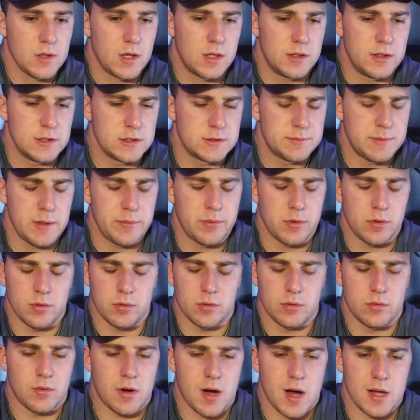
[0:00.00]
And these
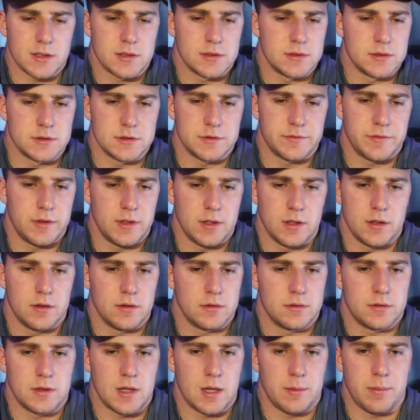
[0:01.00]
people watching this
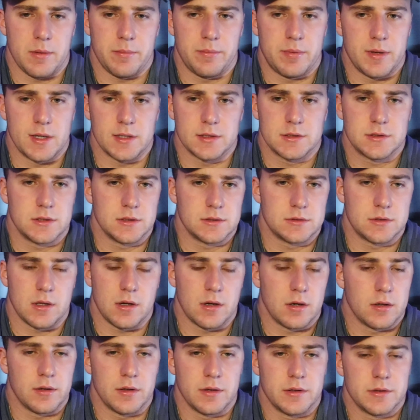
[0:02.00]
video, they'd be pissed just
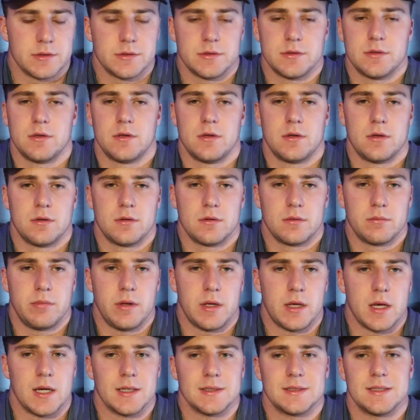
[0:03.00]
hearing this.
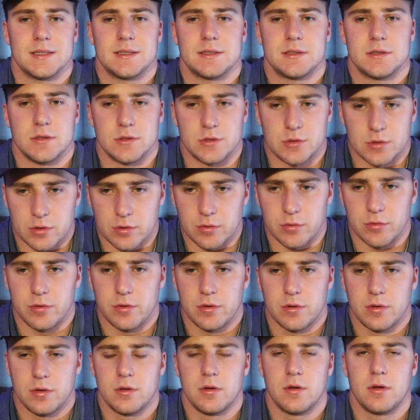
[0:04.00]
Because it's the
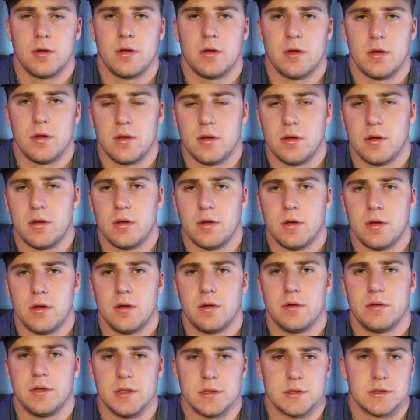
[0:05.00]
truth.
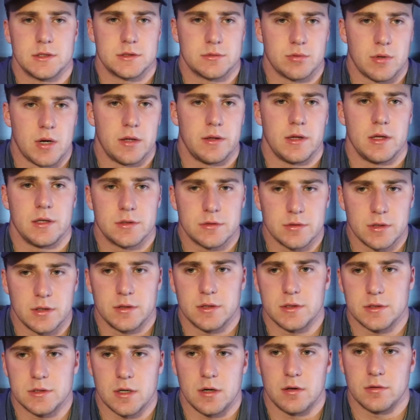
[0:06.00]
This is why they
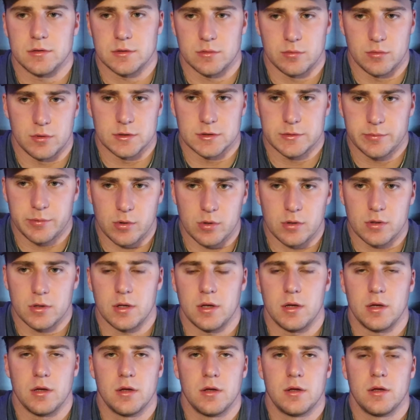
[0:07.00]
treat the chosen ones
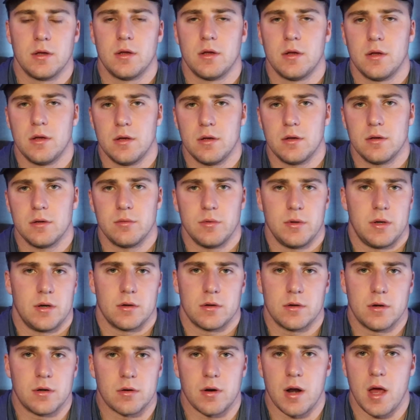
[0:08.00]
poorly. We
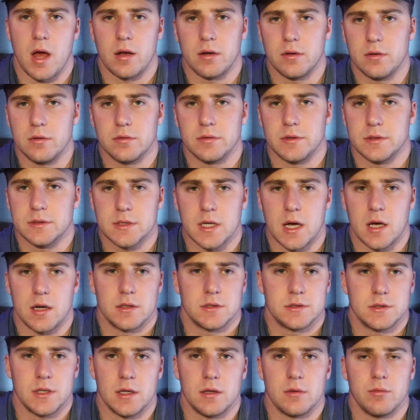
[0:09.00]
don't go around doing this kind
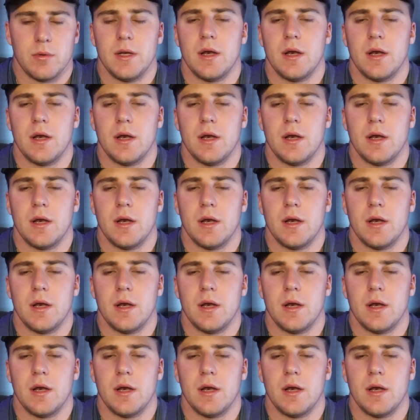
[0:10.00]
of shit.